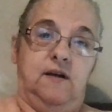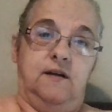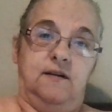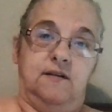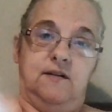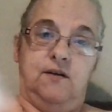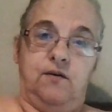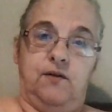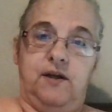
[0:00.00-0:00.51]

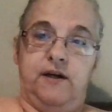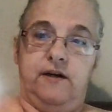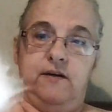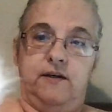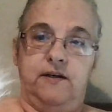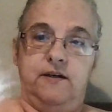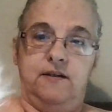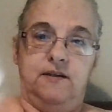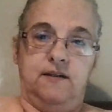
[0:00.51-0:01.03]
So there
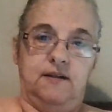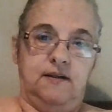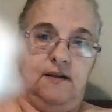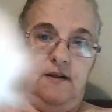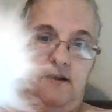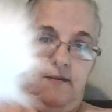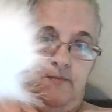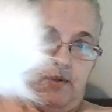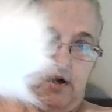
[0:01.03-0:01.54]
is
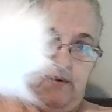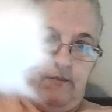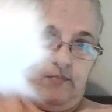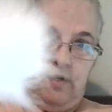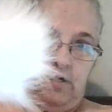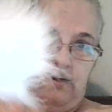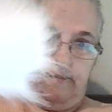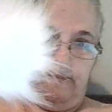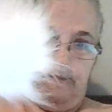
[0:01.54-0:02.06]
the
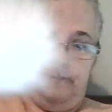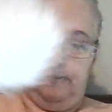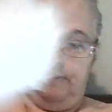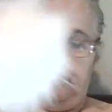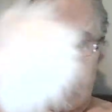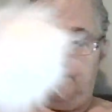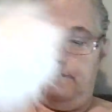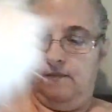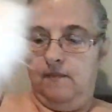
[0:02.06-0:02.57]
pom-pom.
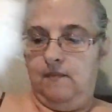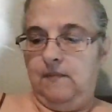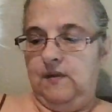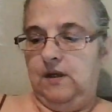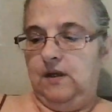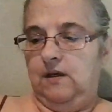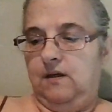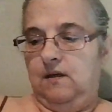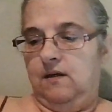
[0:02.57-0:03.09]

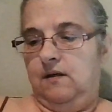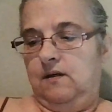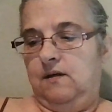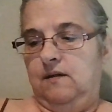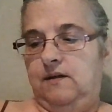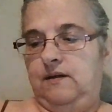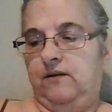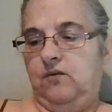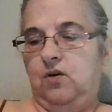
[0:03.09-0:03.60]

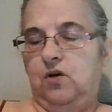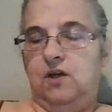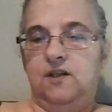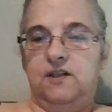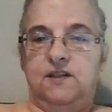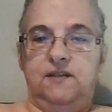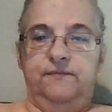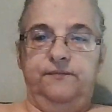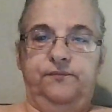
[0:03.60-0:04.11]
Now, of
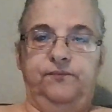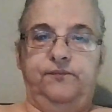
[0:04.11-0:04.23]
course,